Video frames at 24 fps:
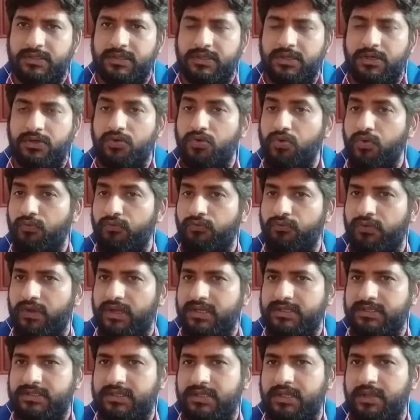No
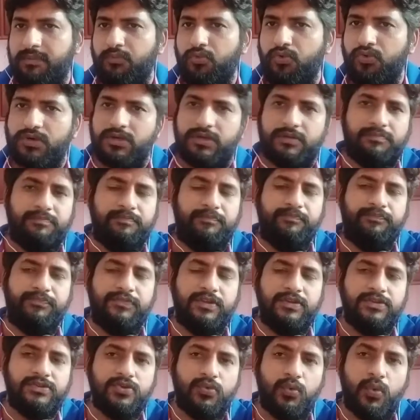flux on the bottom.
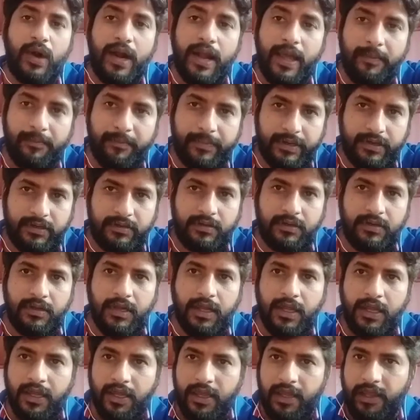So what happened?
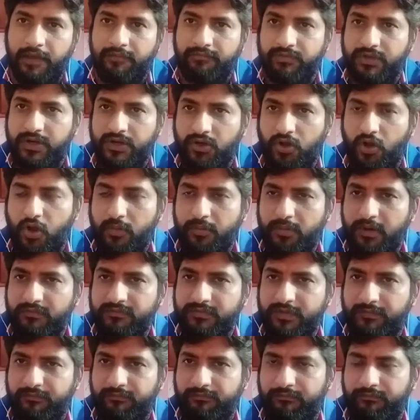At the top of
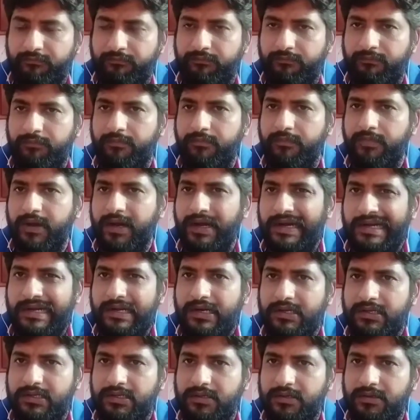the
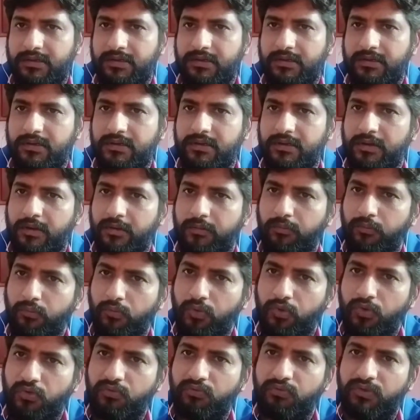conductor,
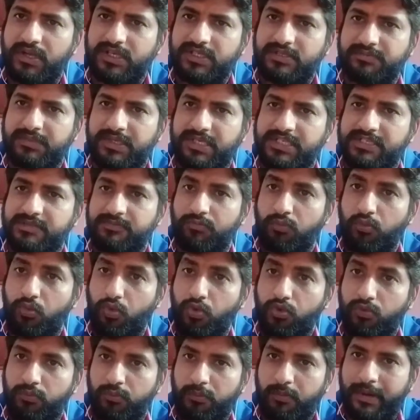more flux means
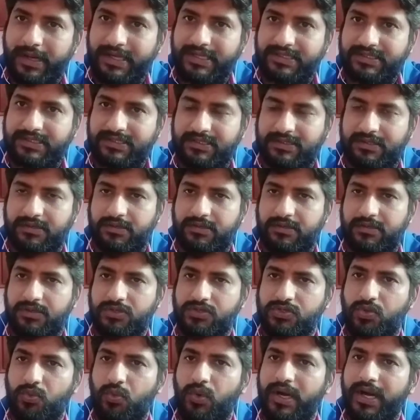more pressure.
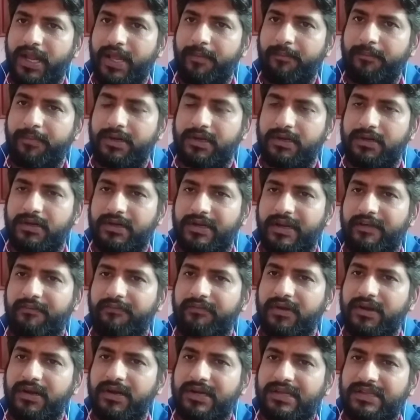So what happened?
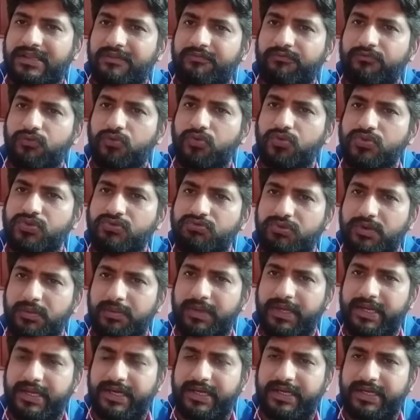Definitely the force will
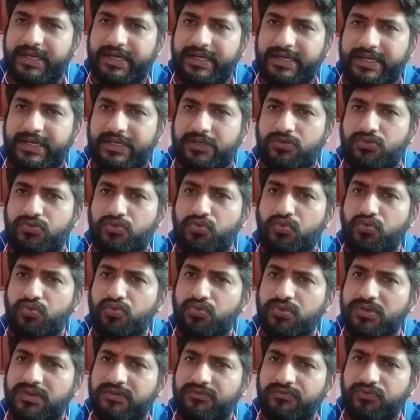be created. Due
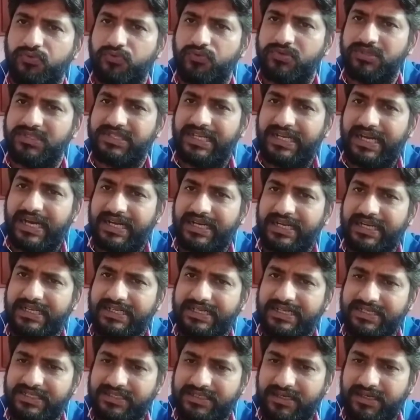to that force, the
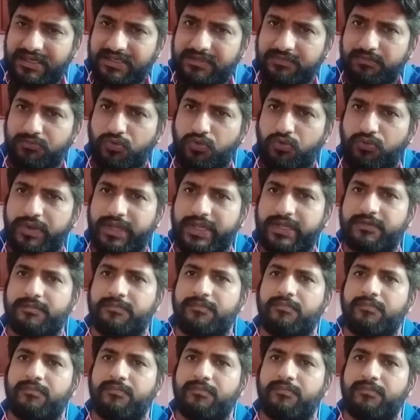conductor starts moving.